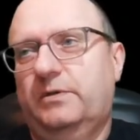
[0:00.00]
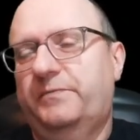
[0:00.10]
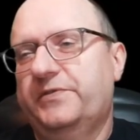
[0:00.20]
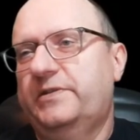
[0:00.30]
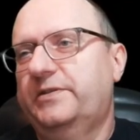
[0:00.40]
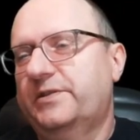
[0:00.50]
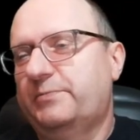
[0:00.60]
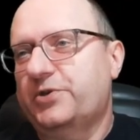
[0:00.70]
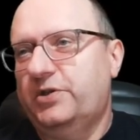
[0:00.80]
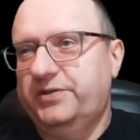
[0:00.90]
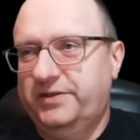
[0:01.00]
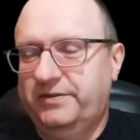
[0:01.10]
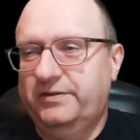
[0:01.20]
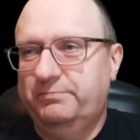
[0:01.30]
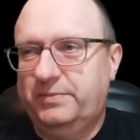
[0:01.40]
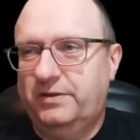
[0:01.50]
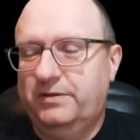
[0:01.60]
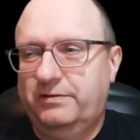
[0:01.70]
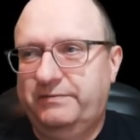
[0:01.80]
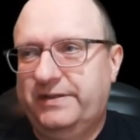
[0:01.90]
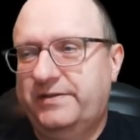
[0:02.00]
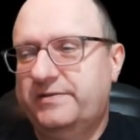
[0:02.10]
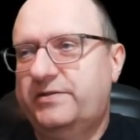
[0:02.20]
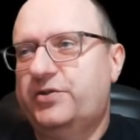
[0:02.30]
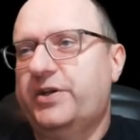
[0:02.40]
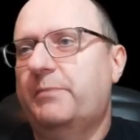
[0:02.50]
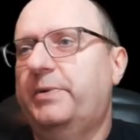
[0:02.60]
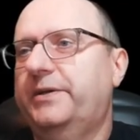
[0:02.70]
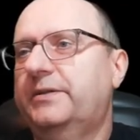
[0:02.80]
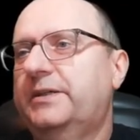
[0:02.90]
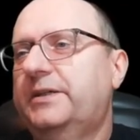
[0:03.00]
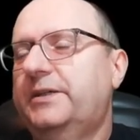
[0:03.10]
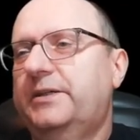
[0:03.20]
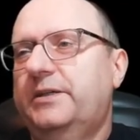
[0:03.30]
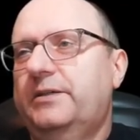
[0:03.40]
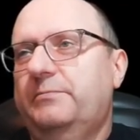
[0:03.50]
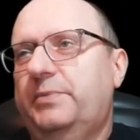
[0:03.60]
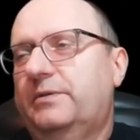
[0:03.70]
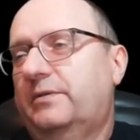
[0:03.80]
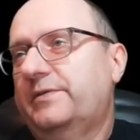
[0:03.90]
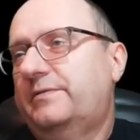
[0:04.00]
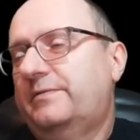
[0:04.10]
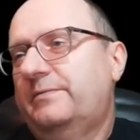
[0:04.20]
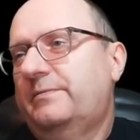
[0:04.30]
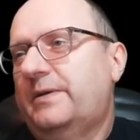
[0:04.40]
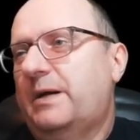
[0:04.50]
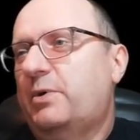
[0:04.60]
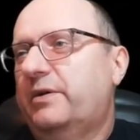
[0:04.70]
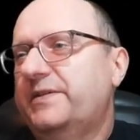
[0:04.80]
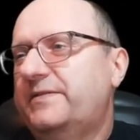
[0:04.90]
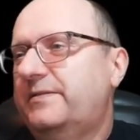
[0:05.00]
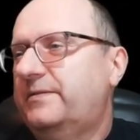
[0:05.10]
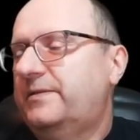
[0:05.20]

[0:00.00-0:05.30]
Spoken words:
obviously, especially when it's checker play. Because, I'm honest,